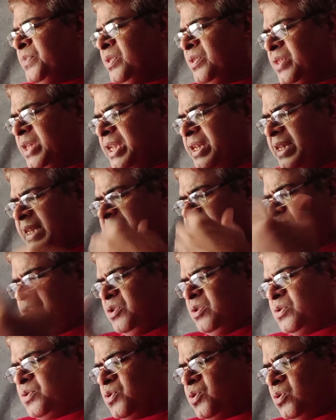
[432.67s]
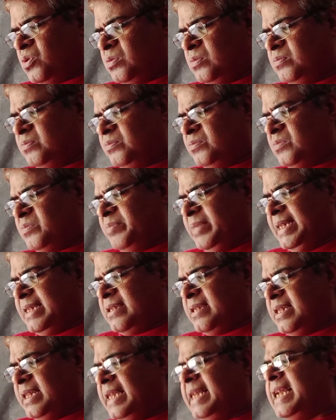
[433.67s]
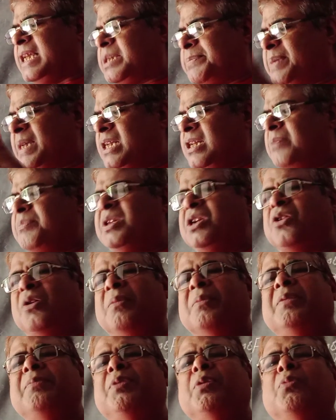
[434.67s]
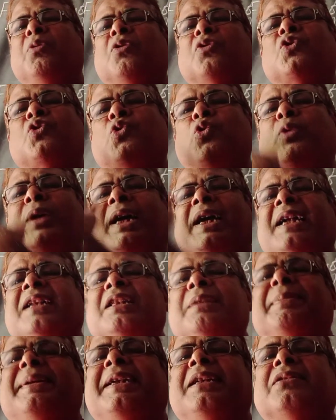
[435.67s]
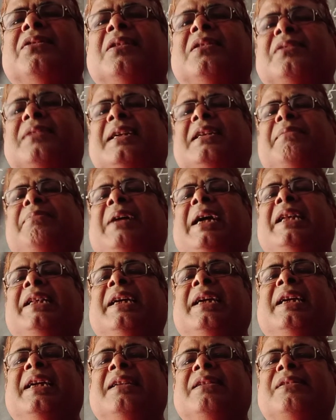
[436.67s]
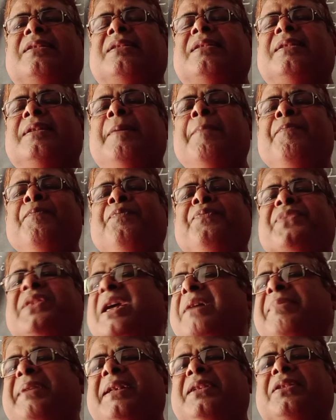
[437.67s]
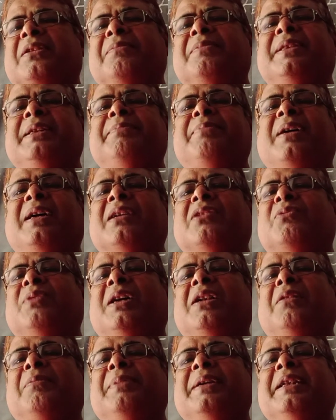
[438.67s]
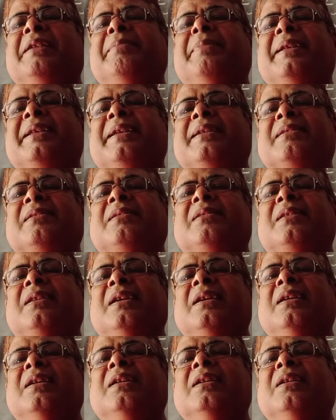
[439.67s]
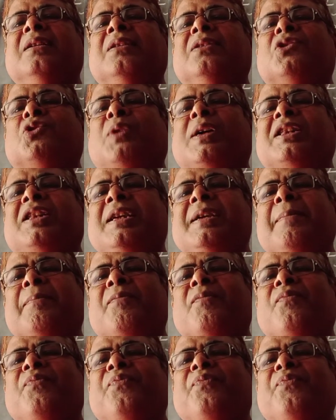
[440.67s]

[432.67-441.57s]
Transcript: the Indians also means irrespective of the common people stood against the Britishers and fight against the evils of the first war of independence. So I think